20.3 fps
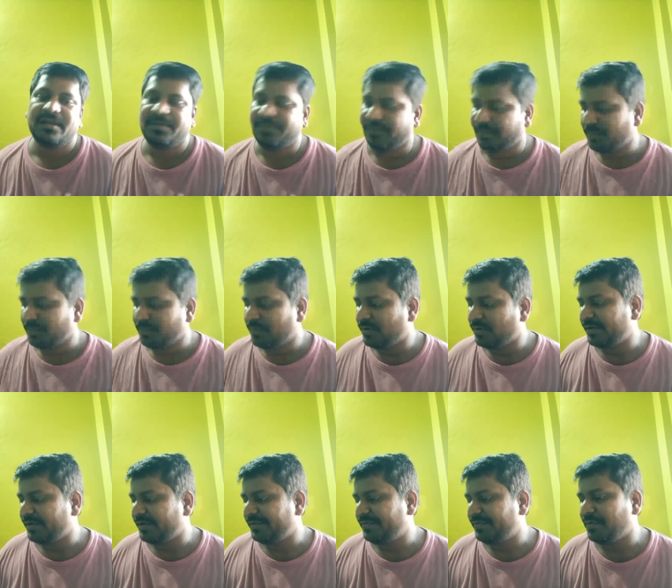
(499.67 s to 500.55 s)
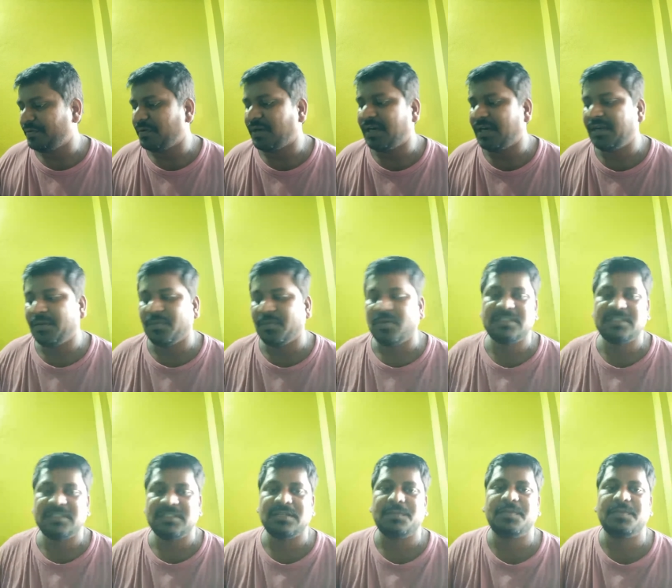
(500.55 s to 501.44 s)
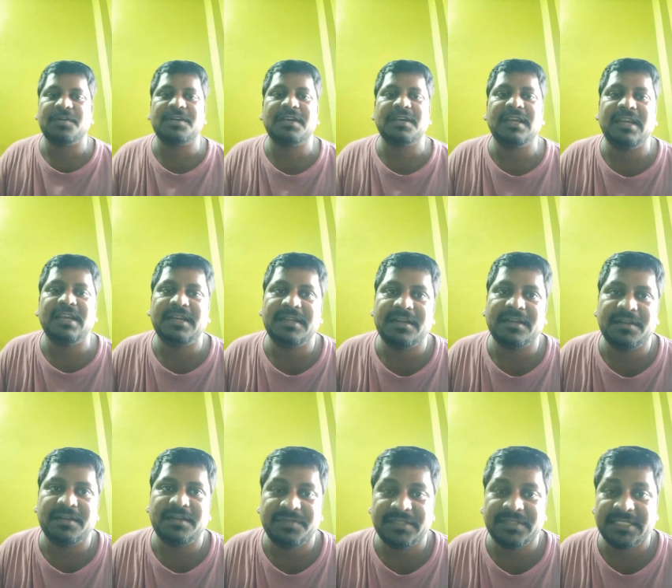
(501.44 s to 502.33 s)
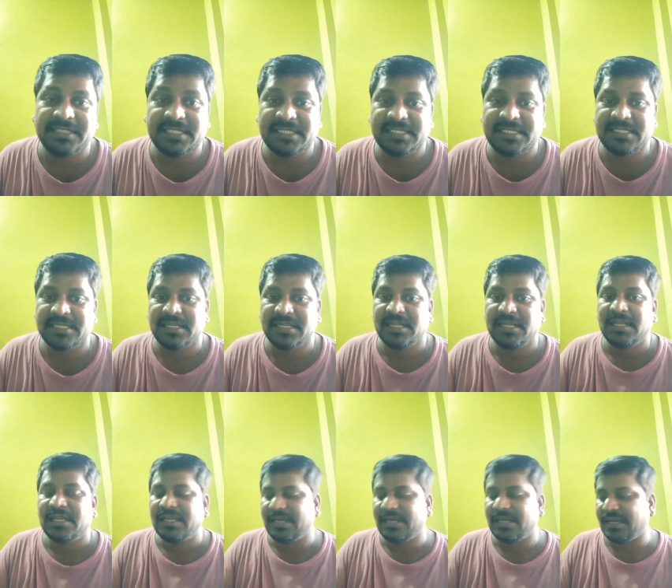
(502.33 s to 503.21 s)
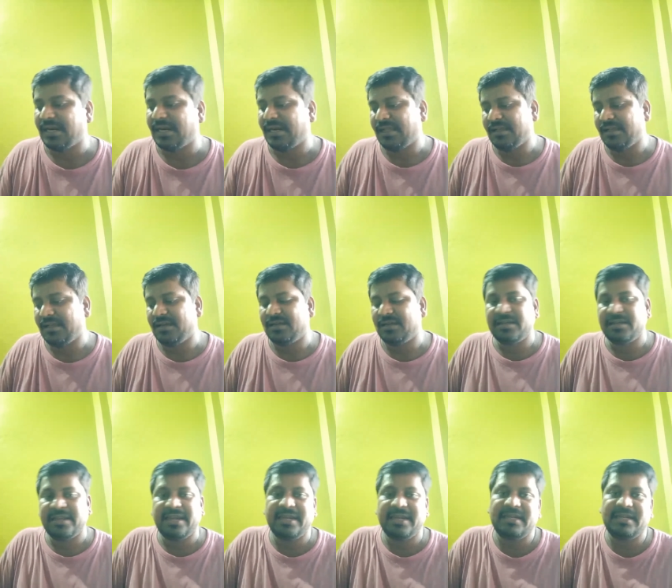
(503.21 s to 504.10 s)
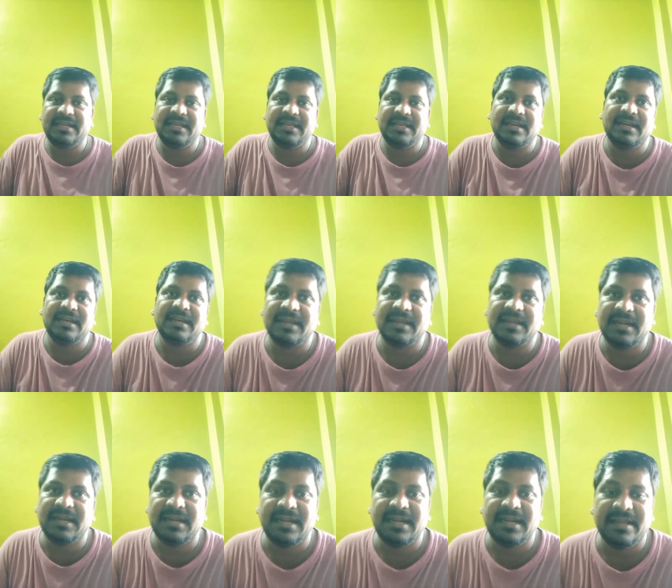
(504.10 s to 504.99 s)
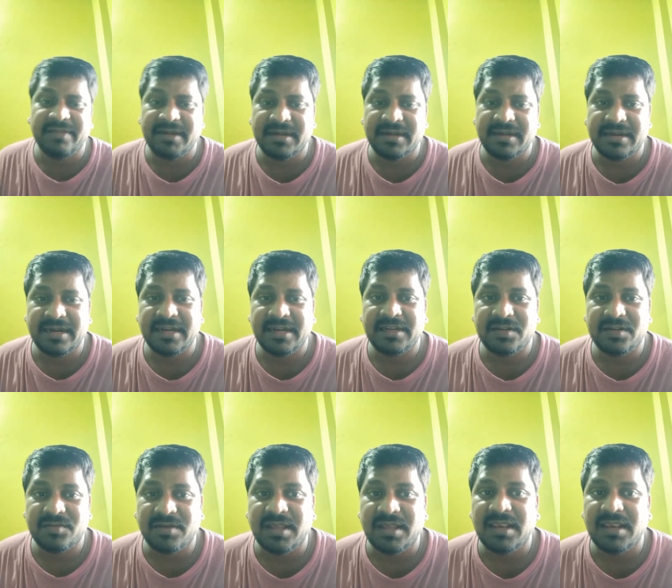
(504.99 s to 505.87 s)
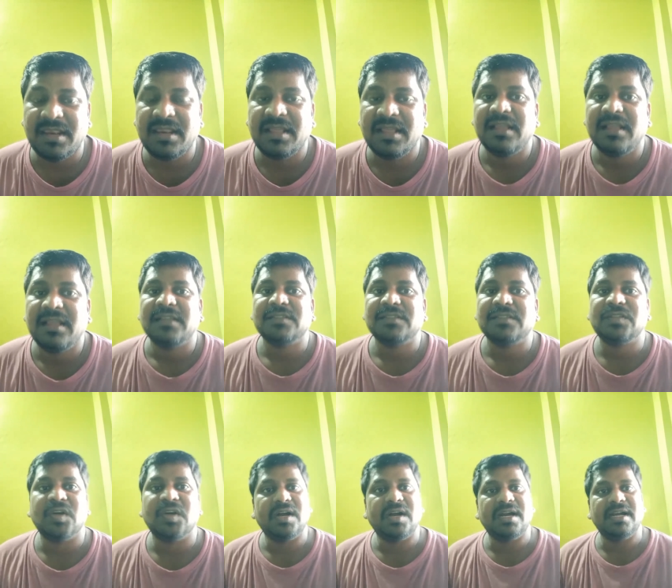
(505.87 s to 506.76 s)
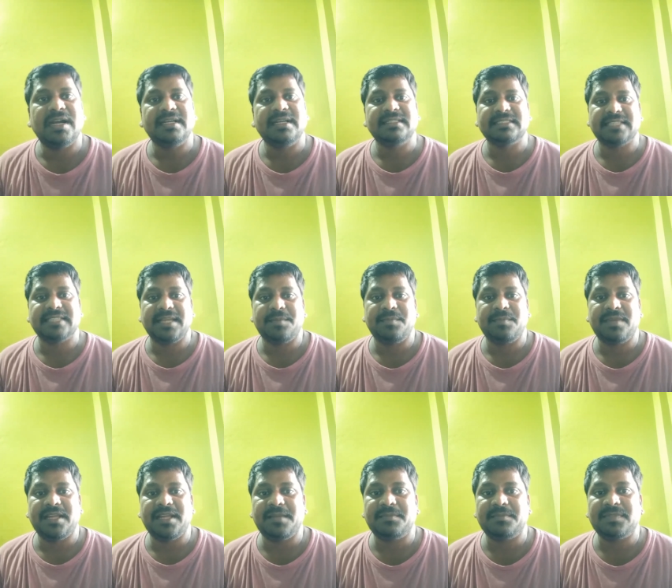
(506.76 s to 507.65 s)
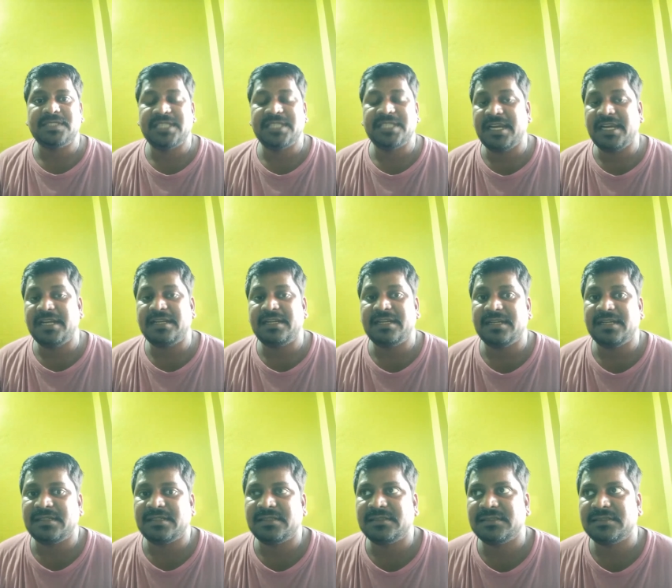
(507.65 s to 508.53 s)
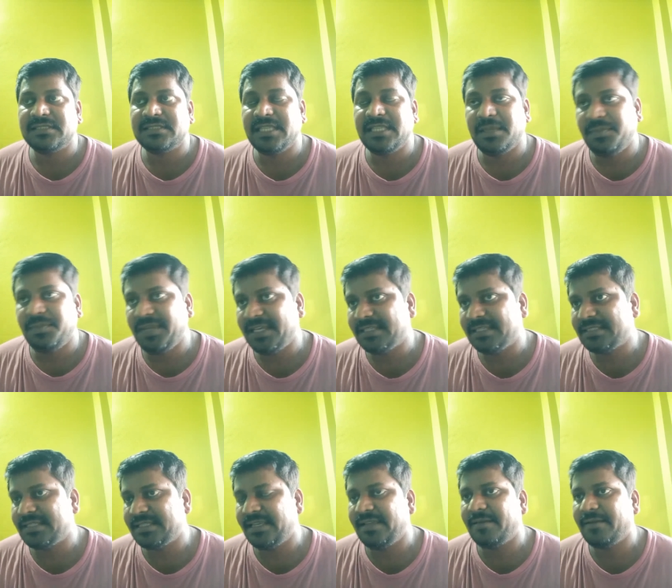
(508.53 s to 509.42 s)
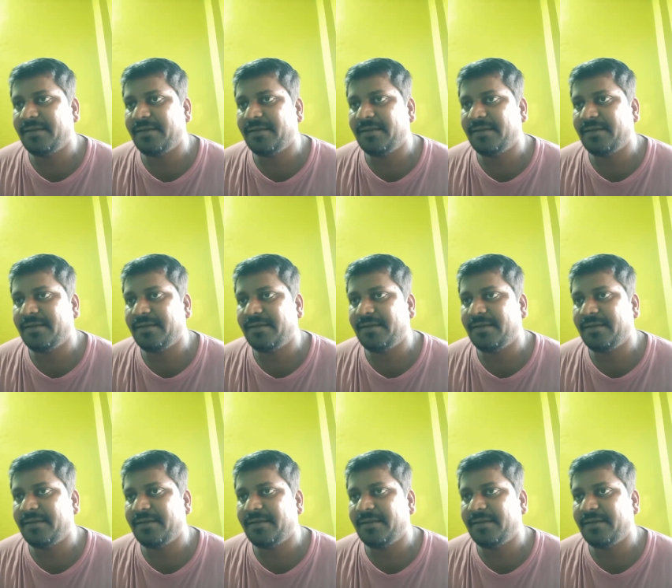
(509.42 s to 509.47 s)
you want more support related to physics regarding grade 10 and grade 11, grade 12, so at the same time state, CBSE,